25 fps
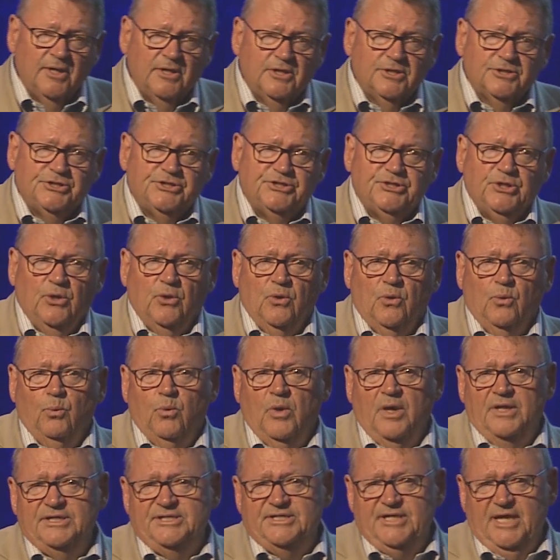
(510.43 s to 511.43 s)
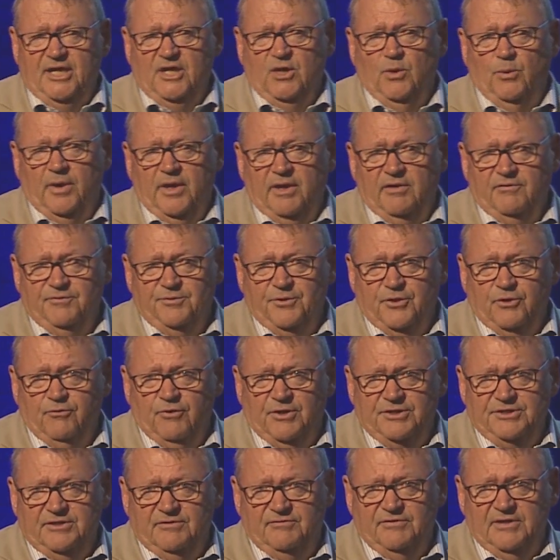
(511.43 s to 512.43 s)
So one takeaway from the
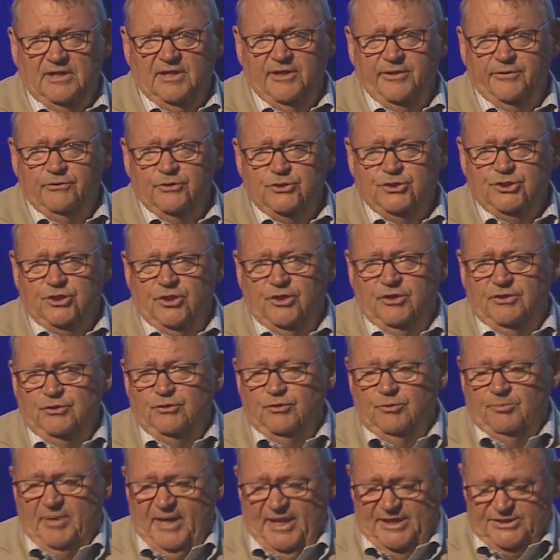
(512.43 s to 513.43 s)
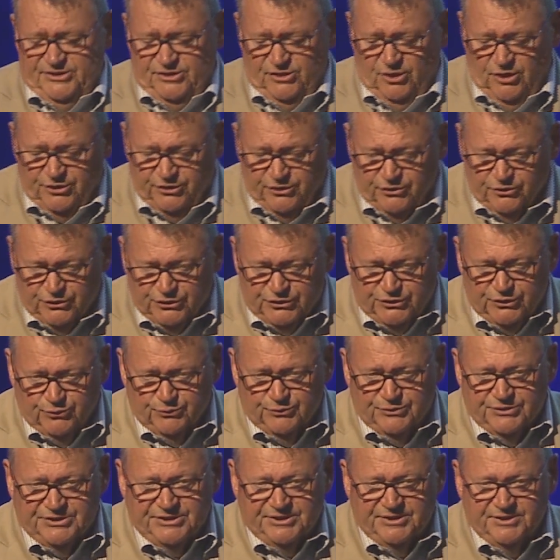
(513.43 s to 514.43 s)
creativity literature, and you can pass it on to your
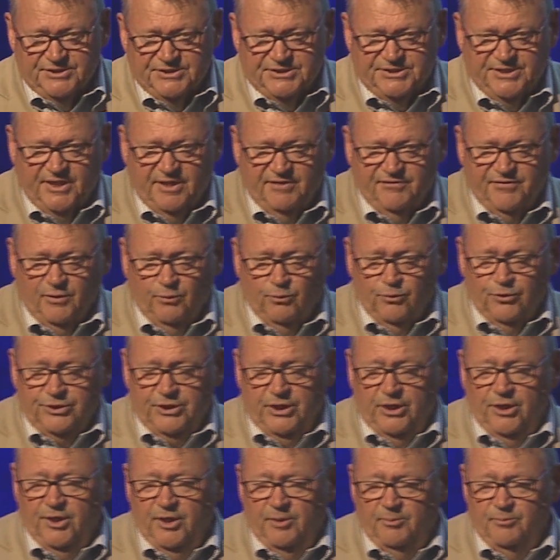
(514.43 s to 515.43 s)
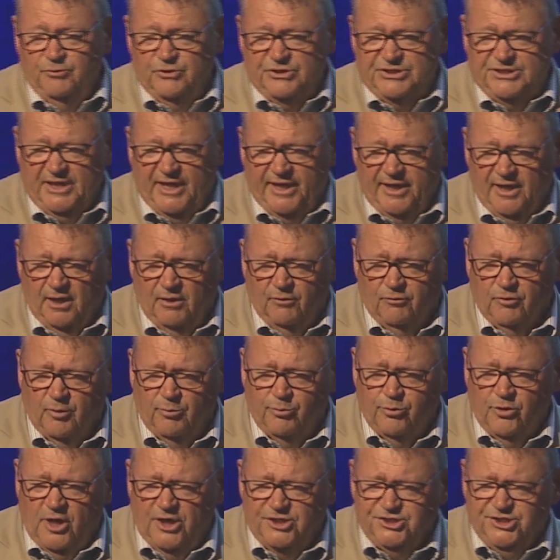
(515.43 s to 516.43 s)
students, is that if they're working on a recital or a
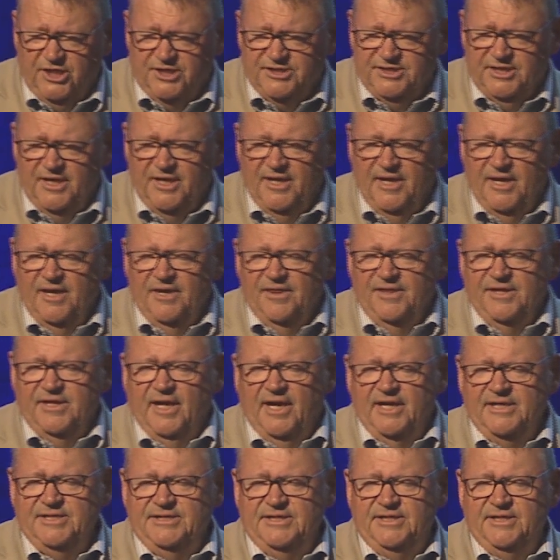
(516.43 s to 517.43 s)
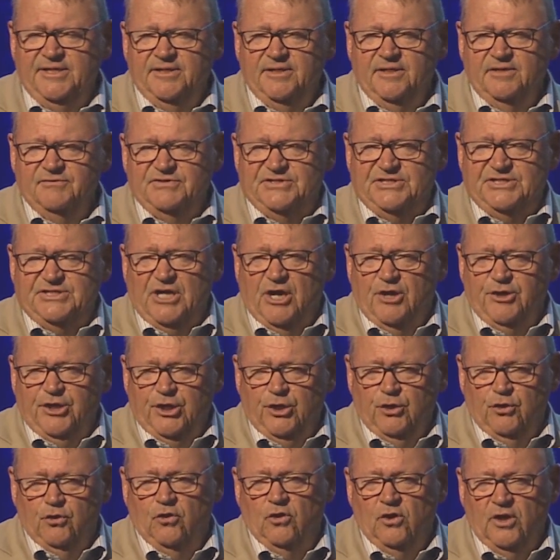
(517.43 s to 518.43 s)
project, the idea of starting
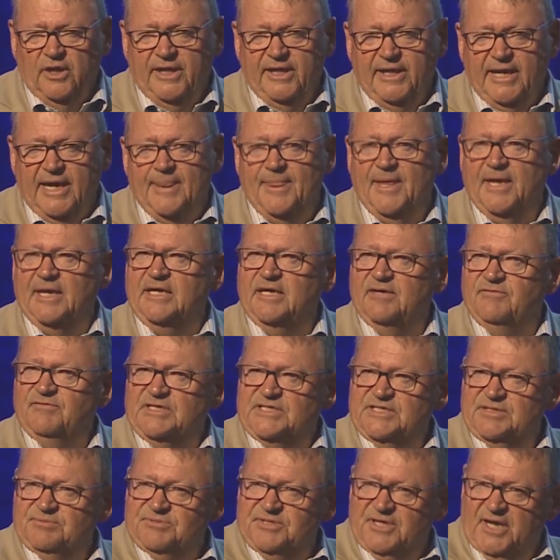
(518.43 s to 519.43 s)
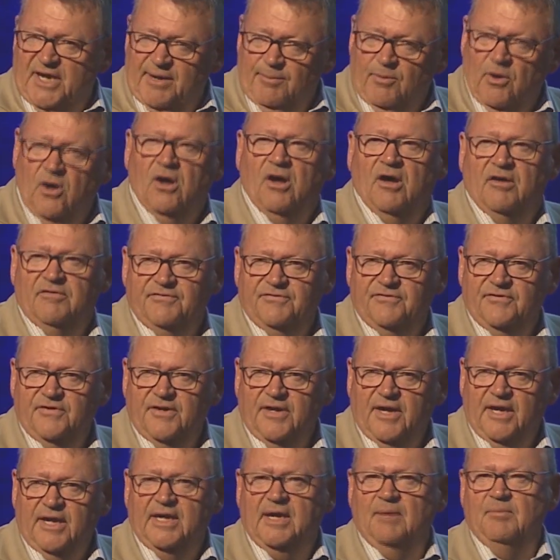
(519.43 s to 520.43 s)
early and then giving some time off
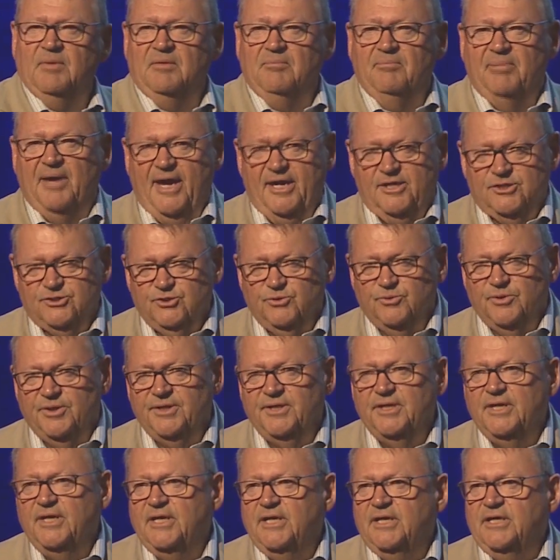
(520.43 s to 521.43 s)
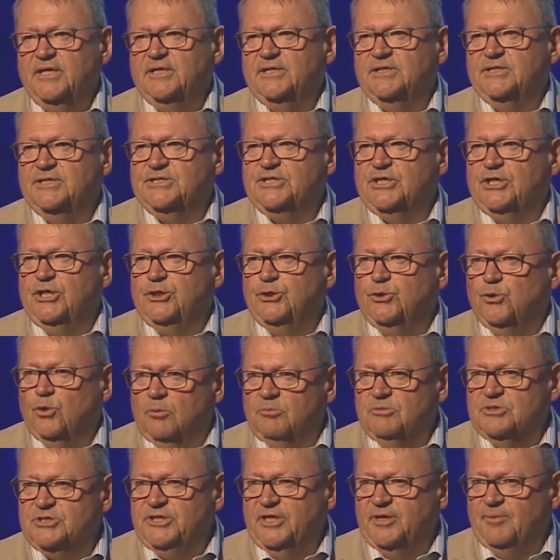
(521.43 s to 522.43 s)
and coming back to it is
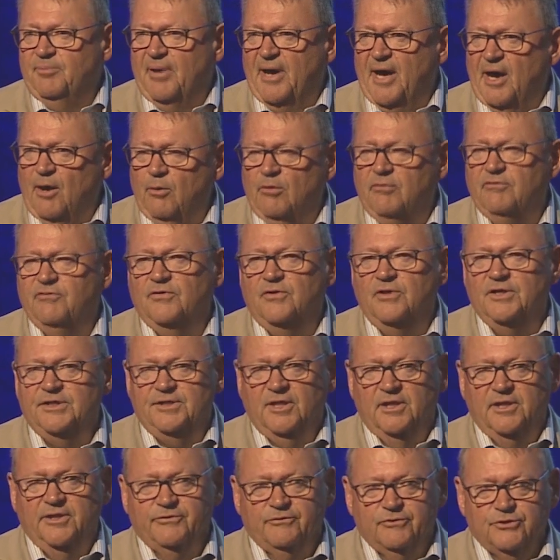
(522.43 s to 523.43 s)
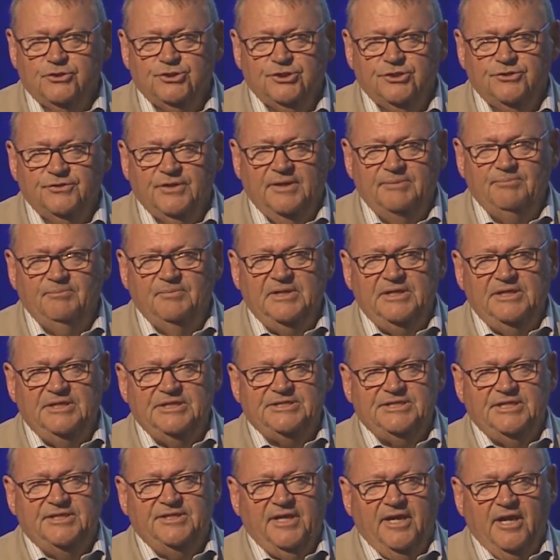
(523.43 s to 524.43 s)
enormously powerful in the literature. That means
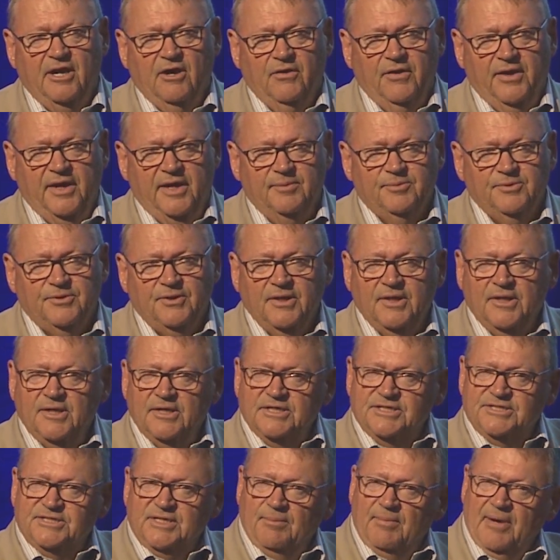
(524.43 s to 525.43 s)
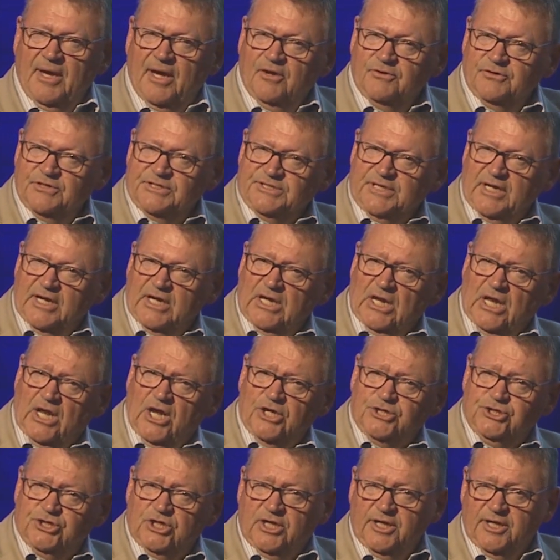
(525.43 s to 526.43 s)
that they are able somehow to
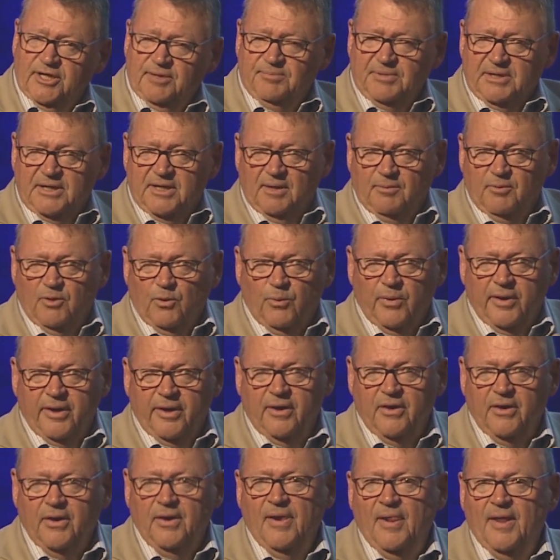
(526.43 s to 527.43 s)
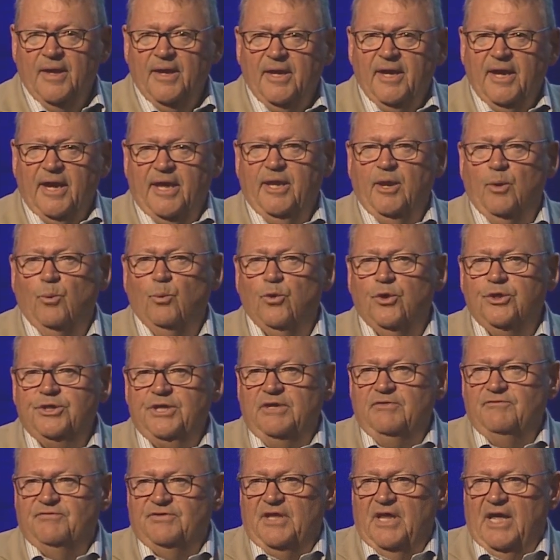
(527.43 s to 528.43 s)
psychologically become aware, and that
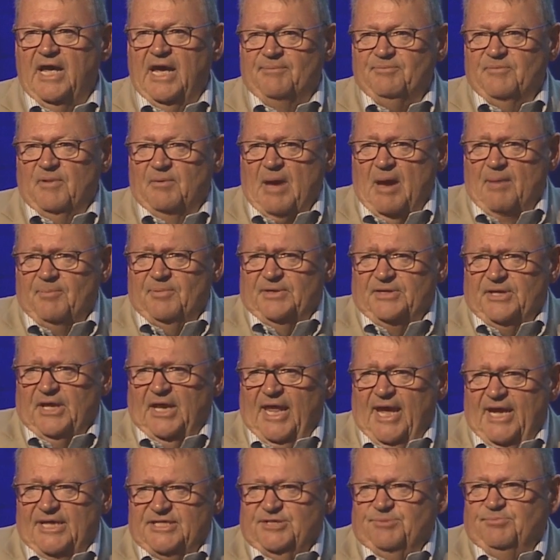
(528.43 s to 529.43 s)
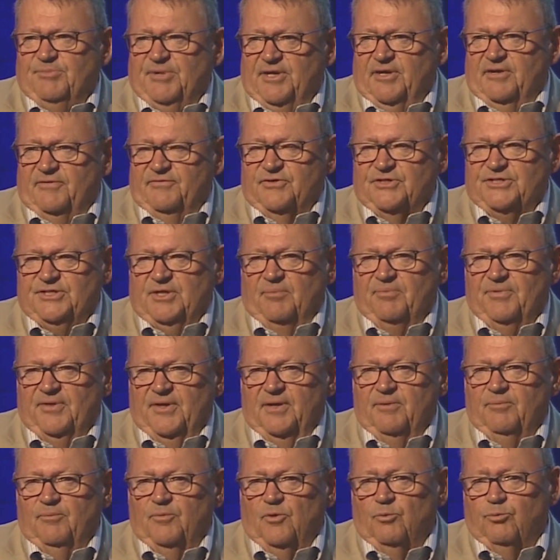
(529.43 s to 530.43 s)
working up at the last minute for
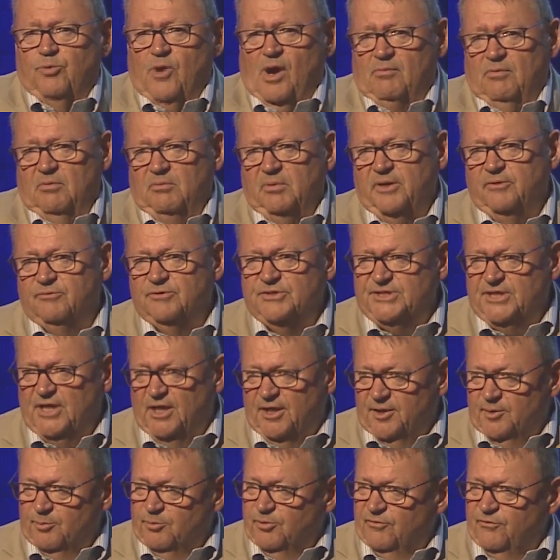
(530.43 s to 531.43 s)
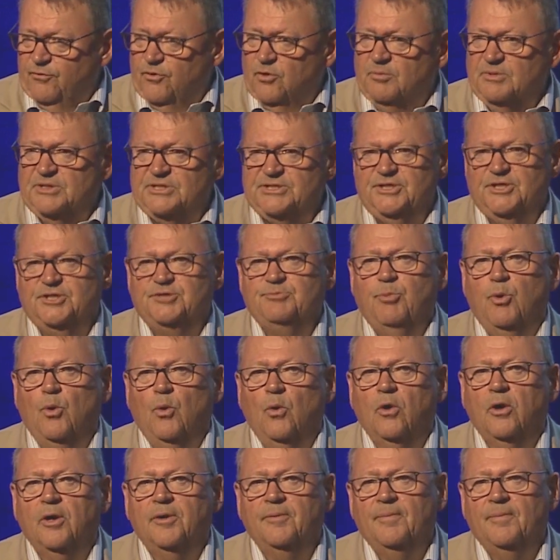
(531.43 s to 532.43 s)
something will probably result in a performance that's poor.